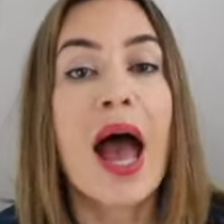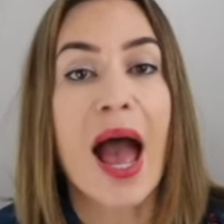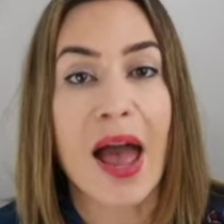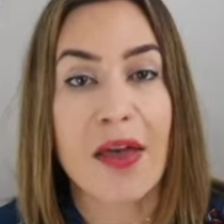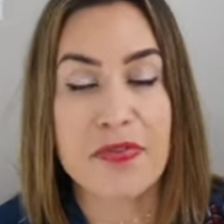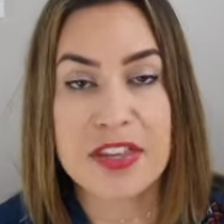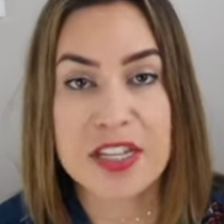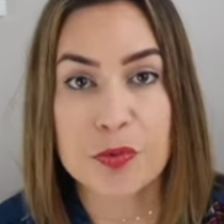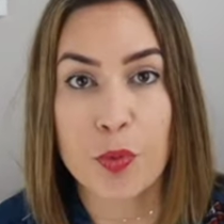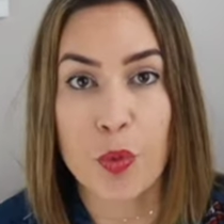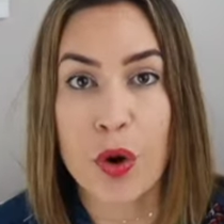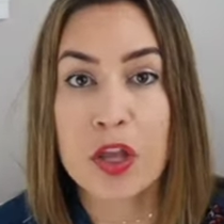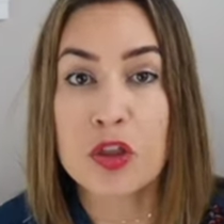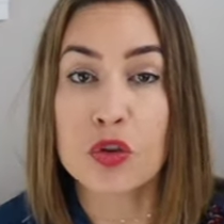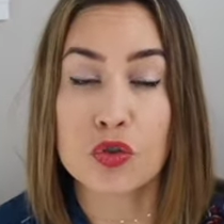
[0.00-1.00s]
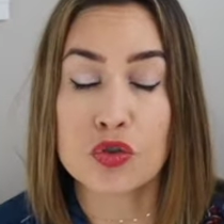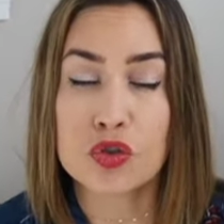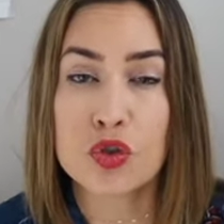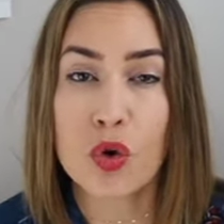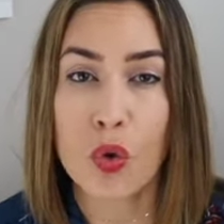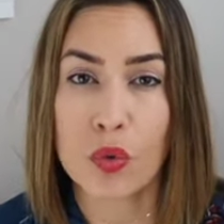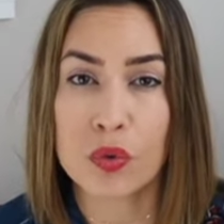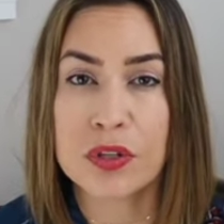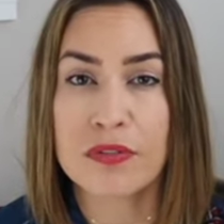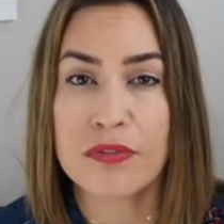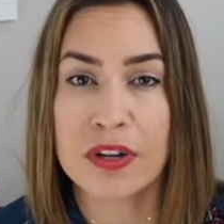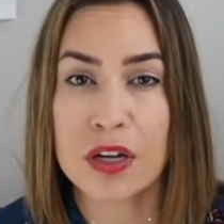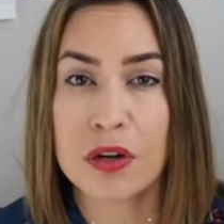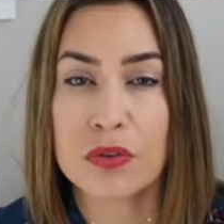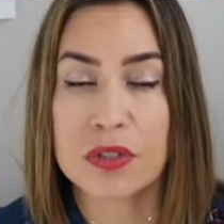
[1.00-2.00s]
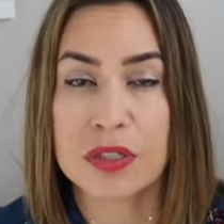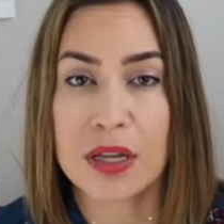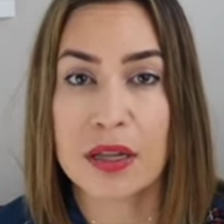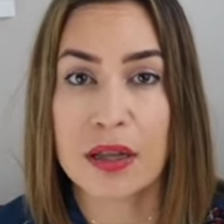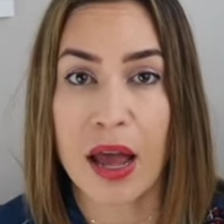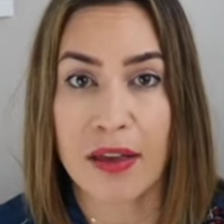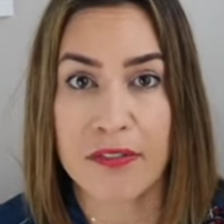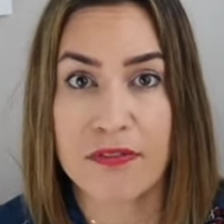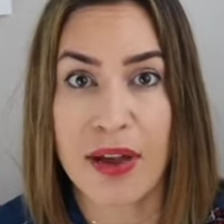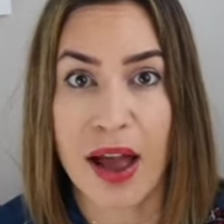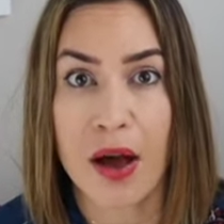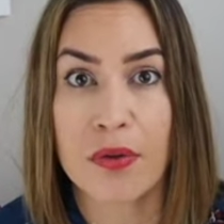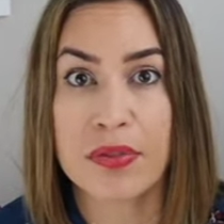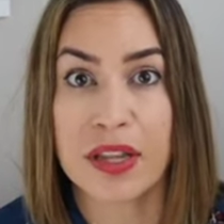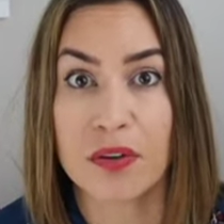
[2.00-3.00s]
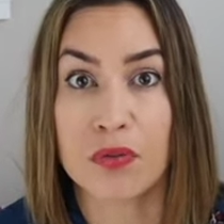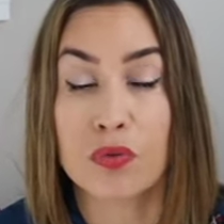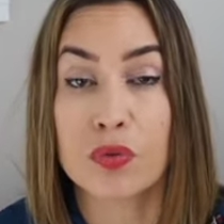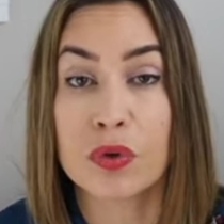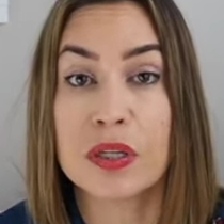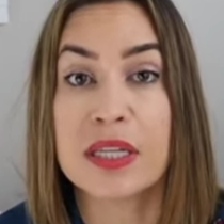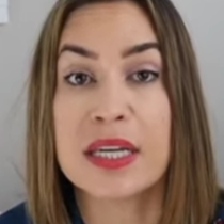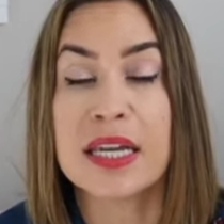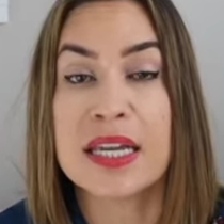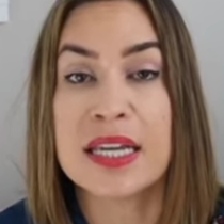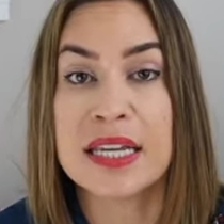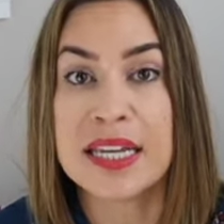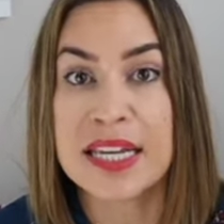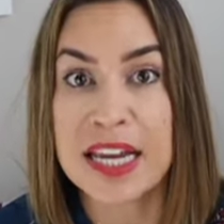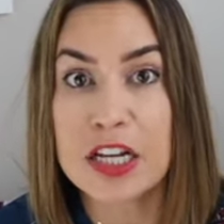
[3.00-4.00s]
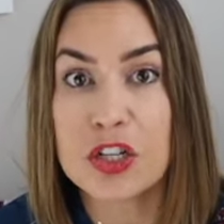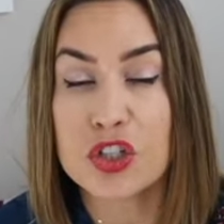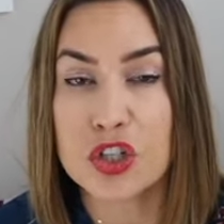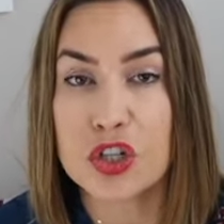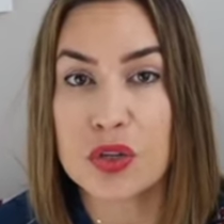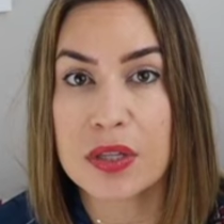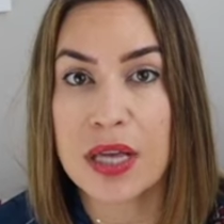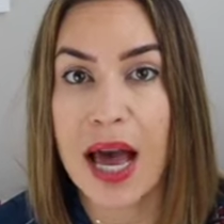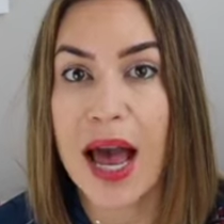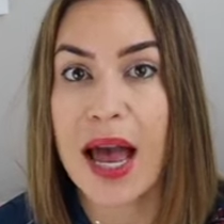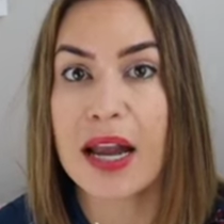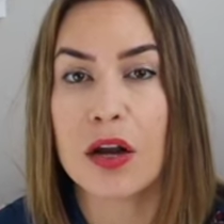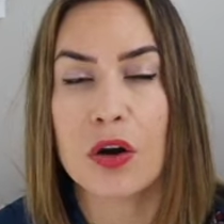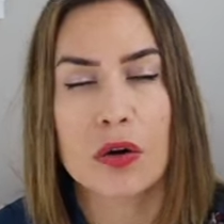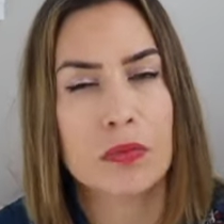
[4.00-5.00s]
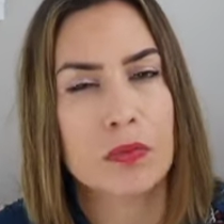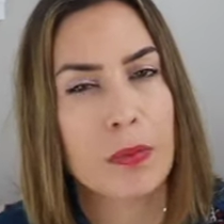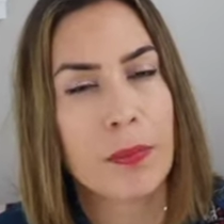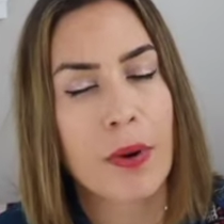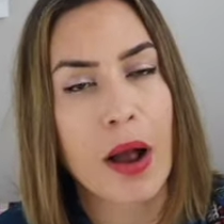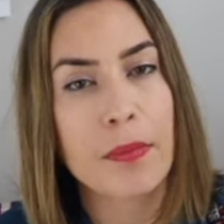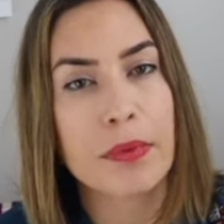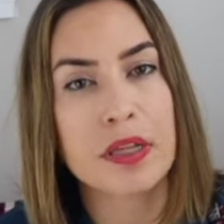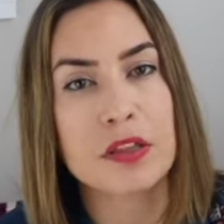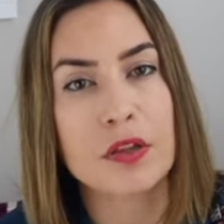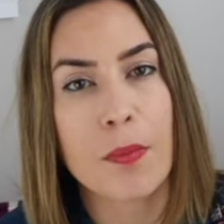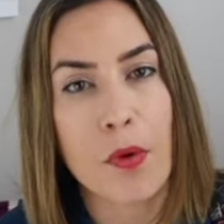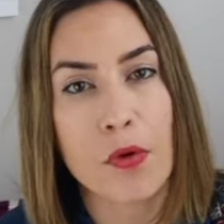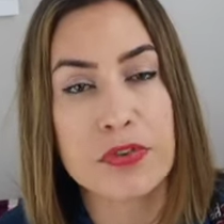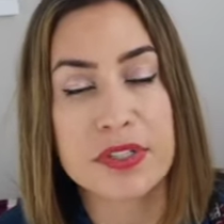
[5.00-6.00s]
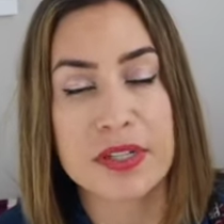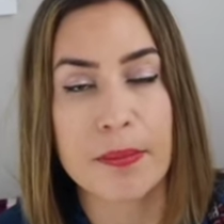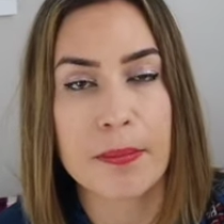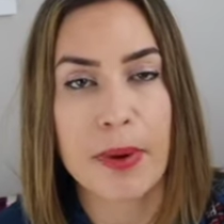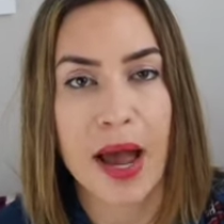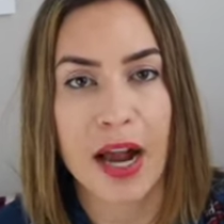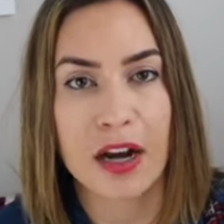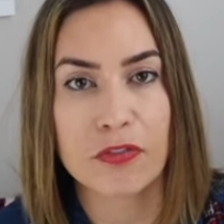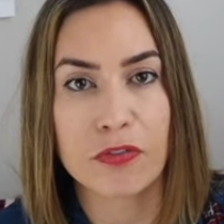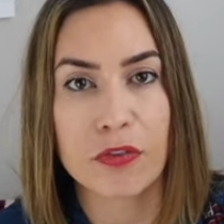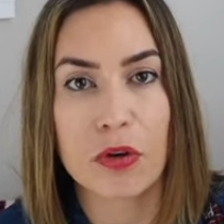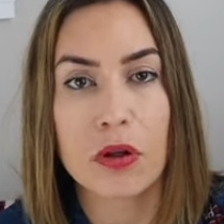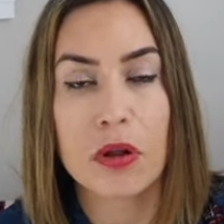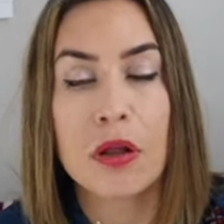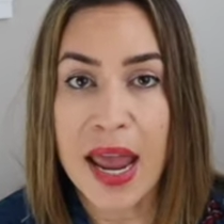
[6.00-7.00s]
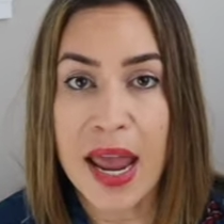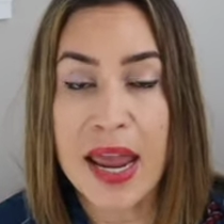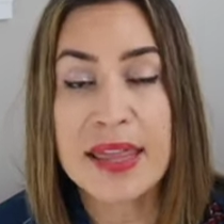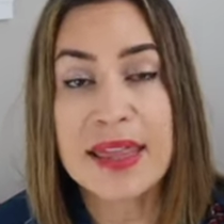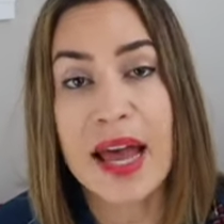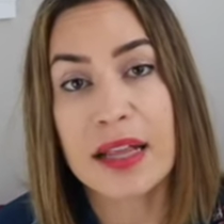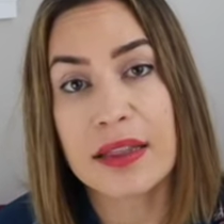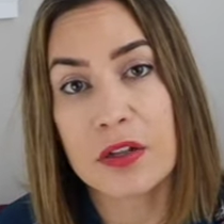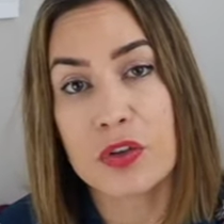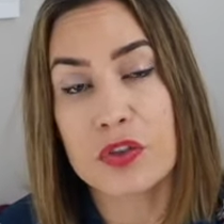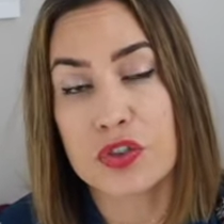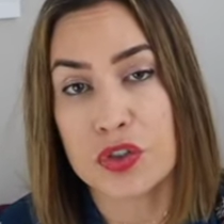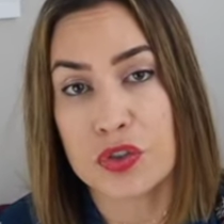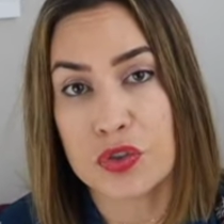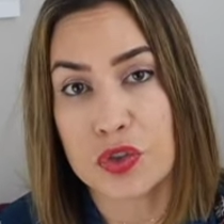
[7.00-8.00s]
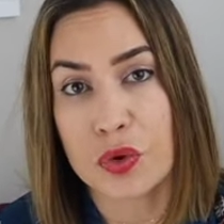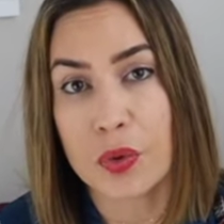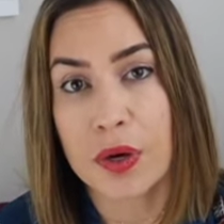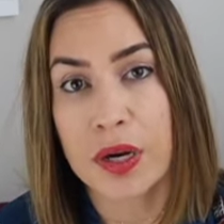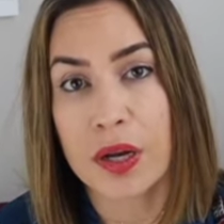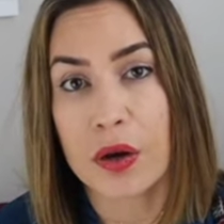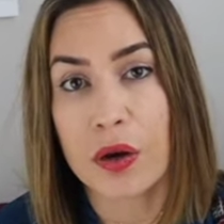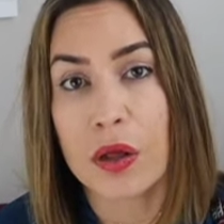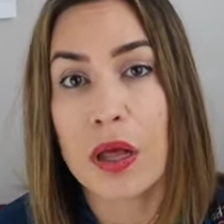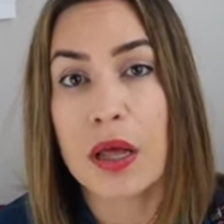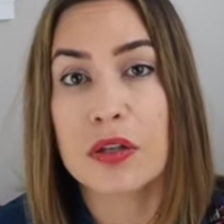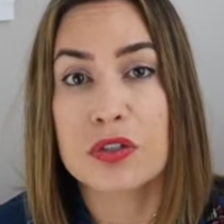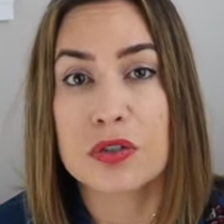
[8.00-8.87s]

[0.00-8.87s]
At this point, those are the only videos I found that have really get to that and are probably the most impactful. In that little tutorial,